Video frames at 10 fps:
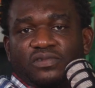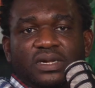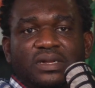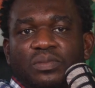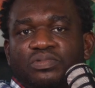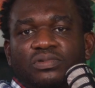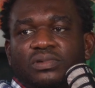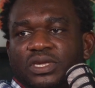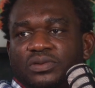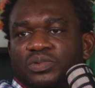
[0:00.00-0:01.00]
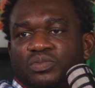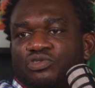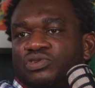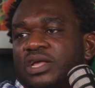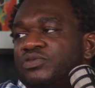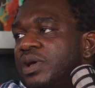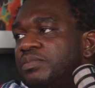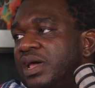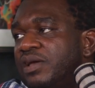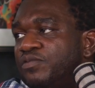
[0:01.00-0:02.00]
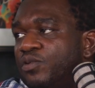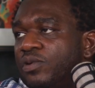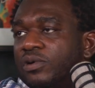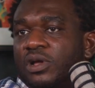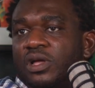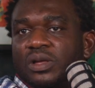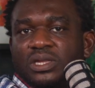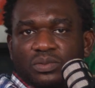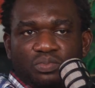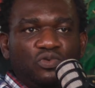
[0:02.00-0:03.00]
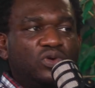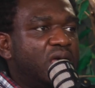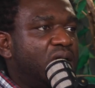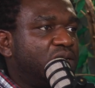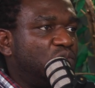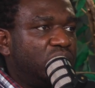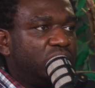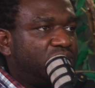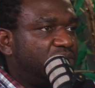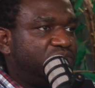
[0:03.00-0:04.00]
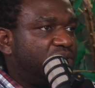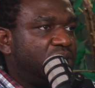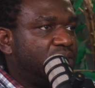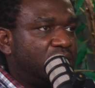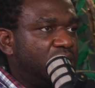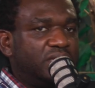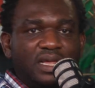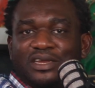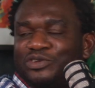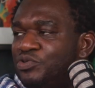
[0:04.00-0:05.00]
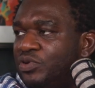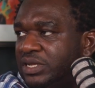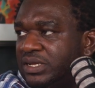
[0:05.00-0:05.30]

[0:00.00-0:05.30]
For example, people trying to apply for the blue card or different things that they didn't